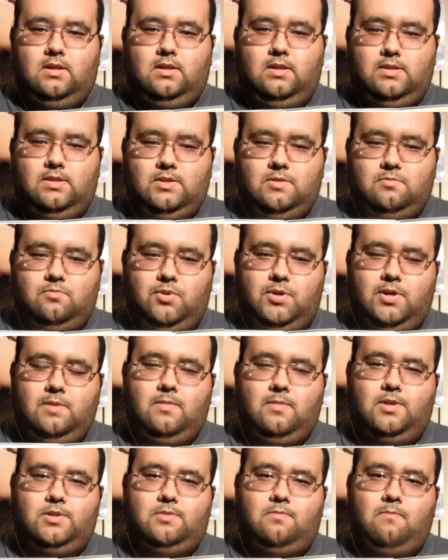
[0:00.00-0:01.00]
This is pretty
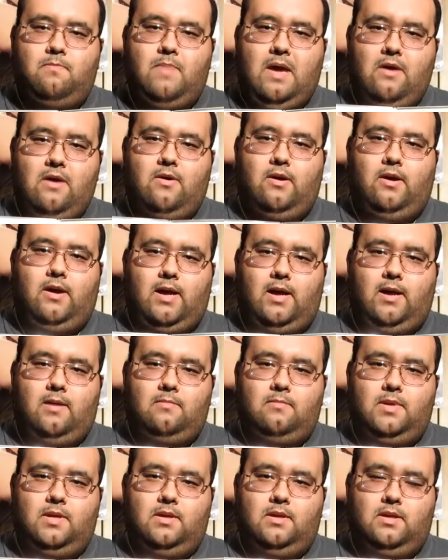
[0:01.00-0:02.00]
much
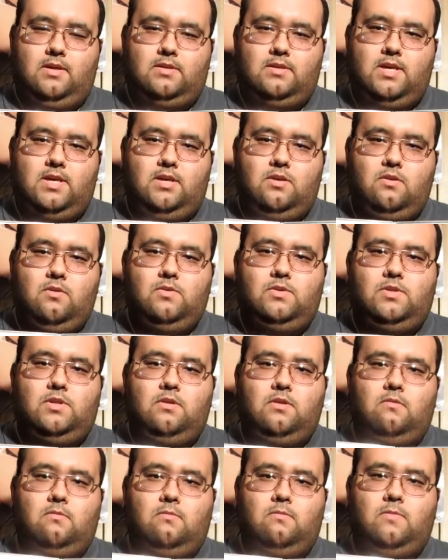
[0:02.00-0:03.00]
Baragon, because they used
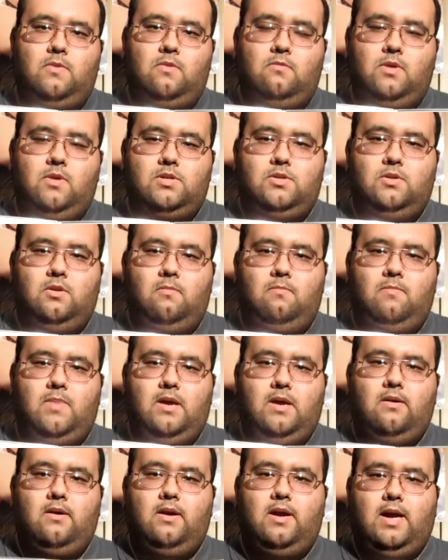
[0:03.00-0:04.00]
the original
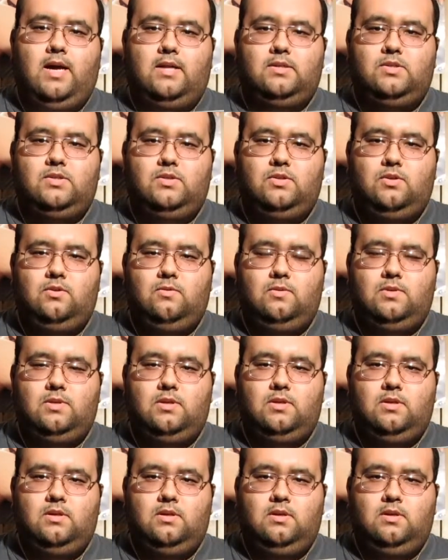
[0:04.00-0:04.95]
Baragon suit,